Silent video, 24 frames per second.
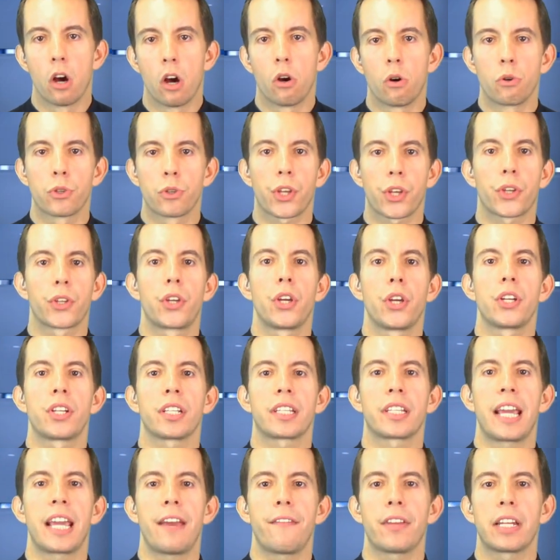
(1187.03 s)
Also,
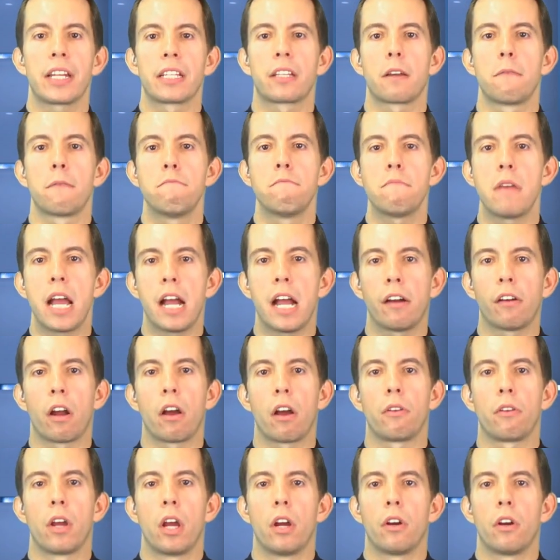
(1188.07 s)
could Kevin
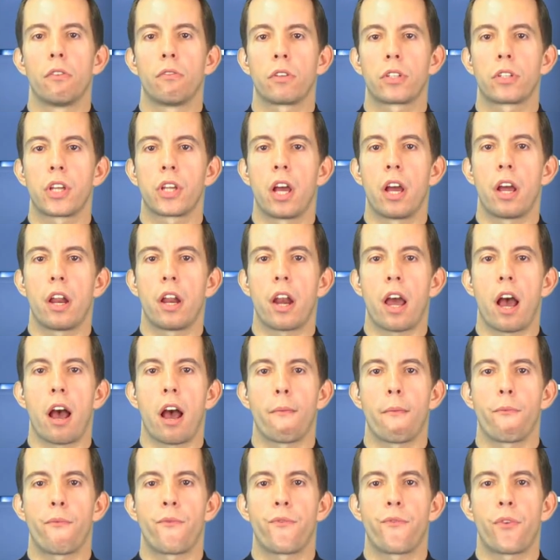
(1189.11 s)
Gamero return
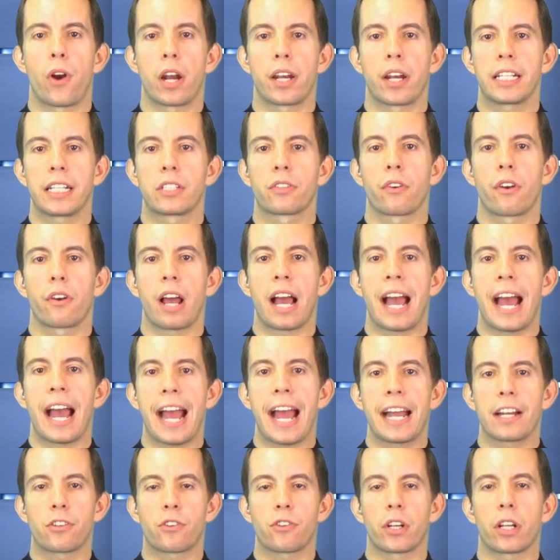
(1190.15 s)
up front? He's got a
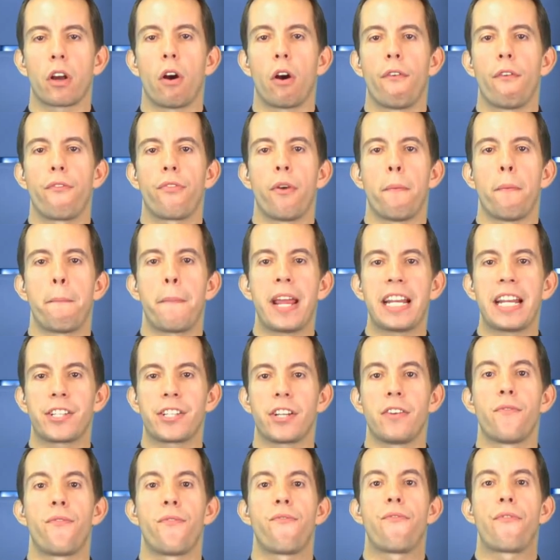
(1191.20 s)
hat-trick off the bench
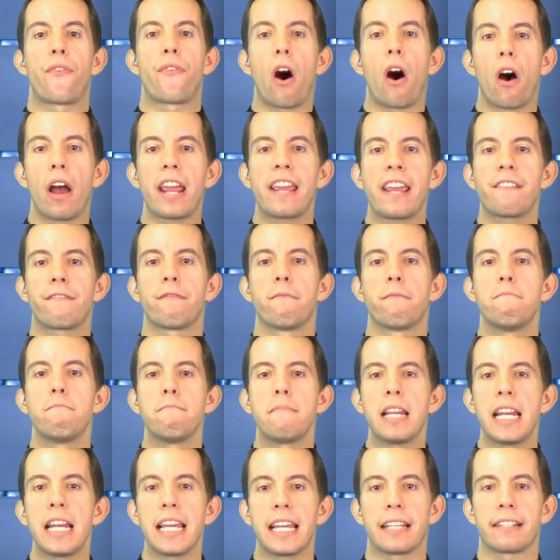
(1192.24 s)
in 5
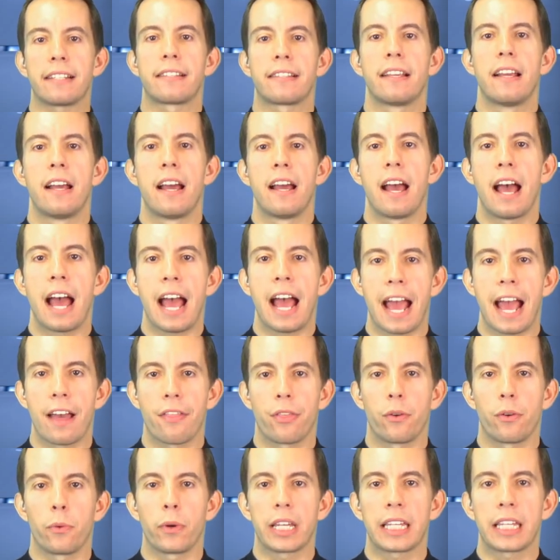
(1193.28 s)
minutes
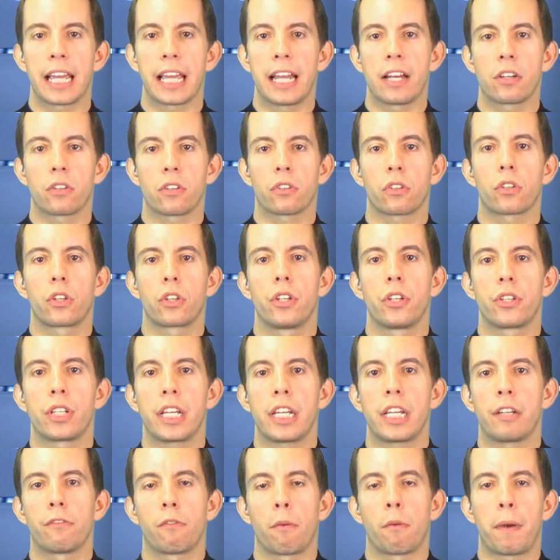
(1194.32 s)
at the weekend. Could
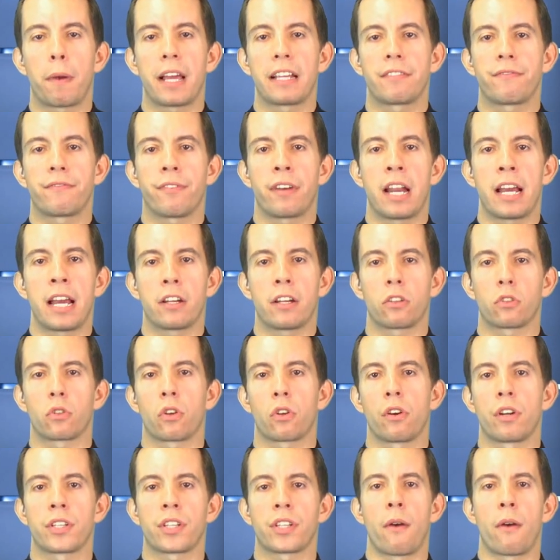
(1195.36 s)
he replace Fernando
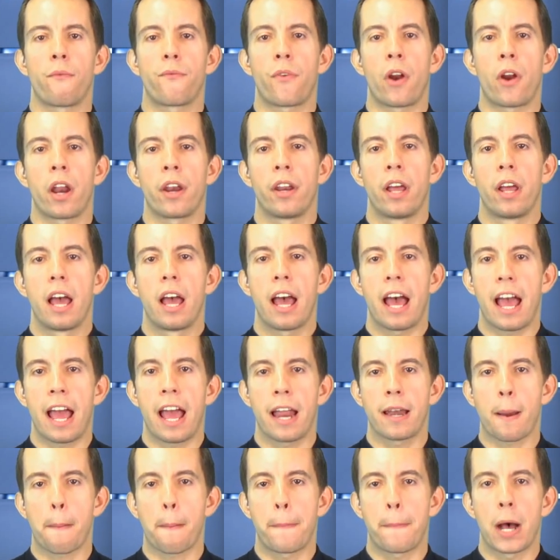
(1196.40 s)
Torres up front
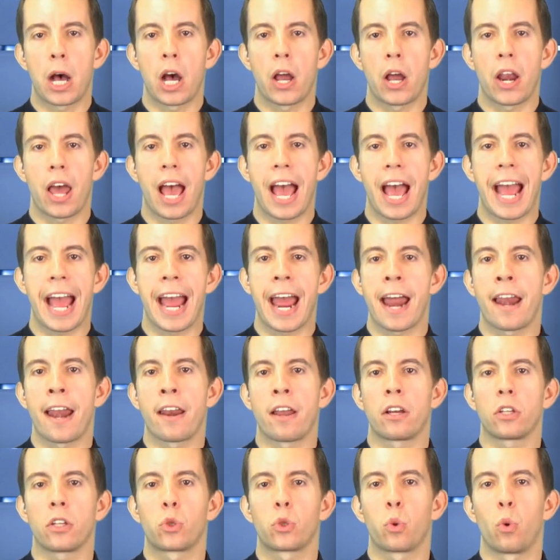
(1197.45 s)
and partner
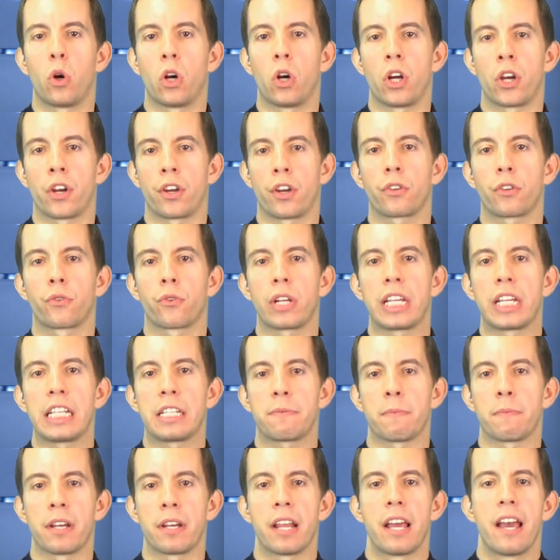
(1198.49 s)
Antoine
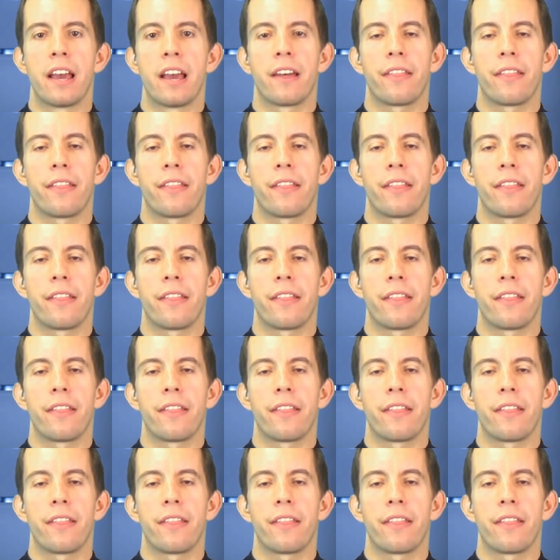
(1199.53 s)
Griezmann?